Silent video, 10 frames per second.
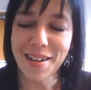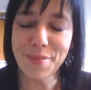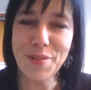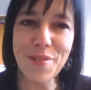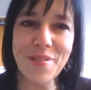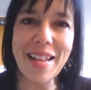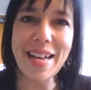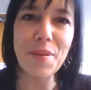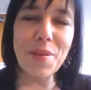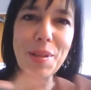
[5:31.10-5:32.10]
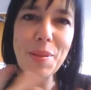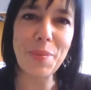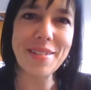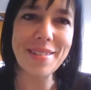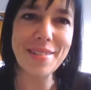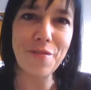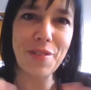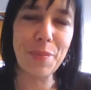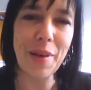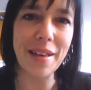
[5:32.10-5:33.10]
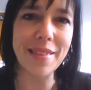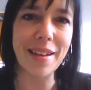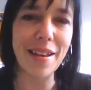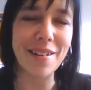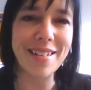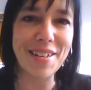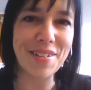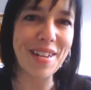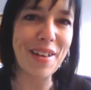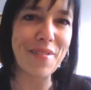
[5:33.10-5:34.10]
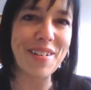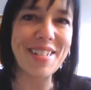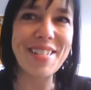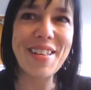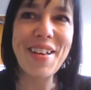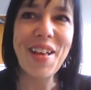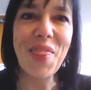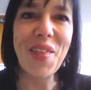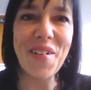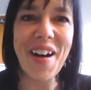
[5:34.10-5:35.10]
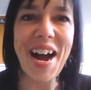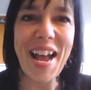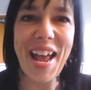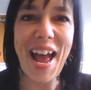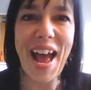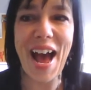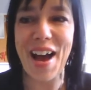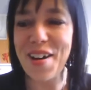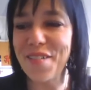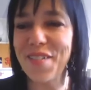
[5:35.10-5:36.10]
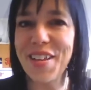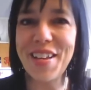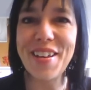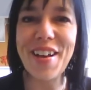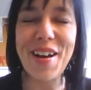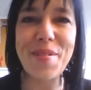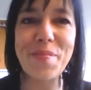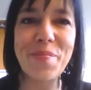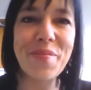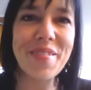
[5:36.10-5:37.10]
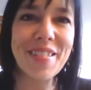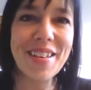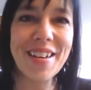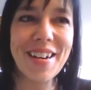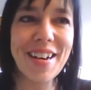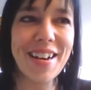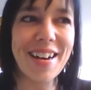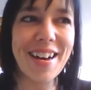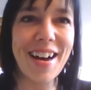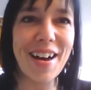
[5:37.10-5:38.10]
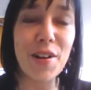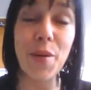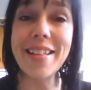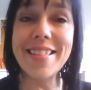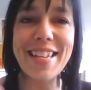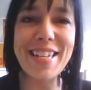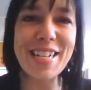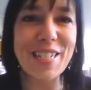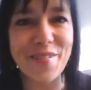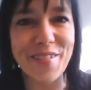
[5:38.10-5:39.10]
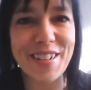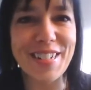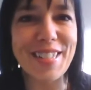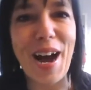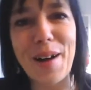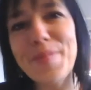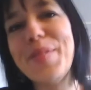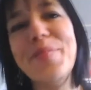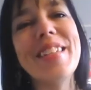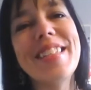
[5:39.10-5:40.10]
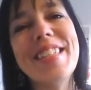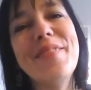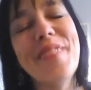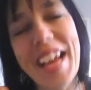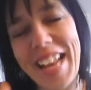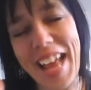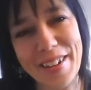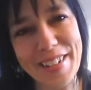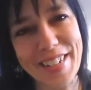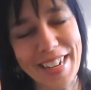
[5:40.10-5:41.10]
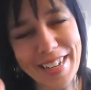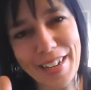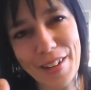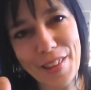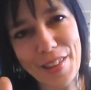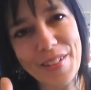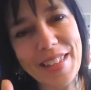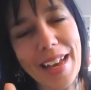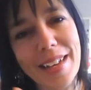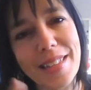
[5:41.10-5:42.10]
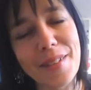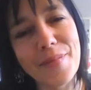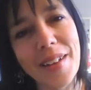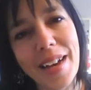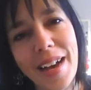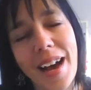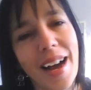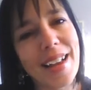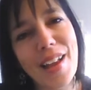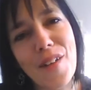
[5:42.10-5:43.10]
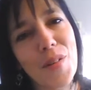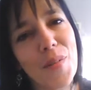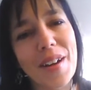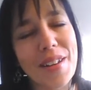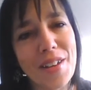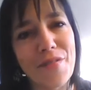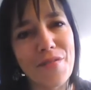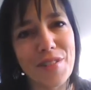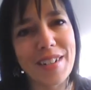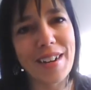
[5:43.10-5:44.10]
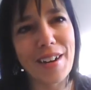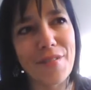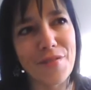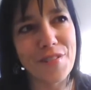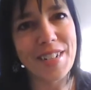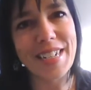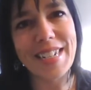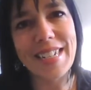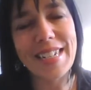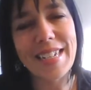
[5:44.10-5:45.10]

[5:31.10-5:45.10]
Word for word: I'm so glad that one of the pieces of feedback that I got yesterday was, though I have a great leaning towards optimism and energy and enthusiasm, I never want to avoid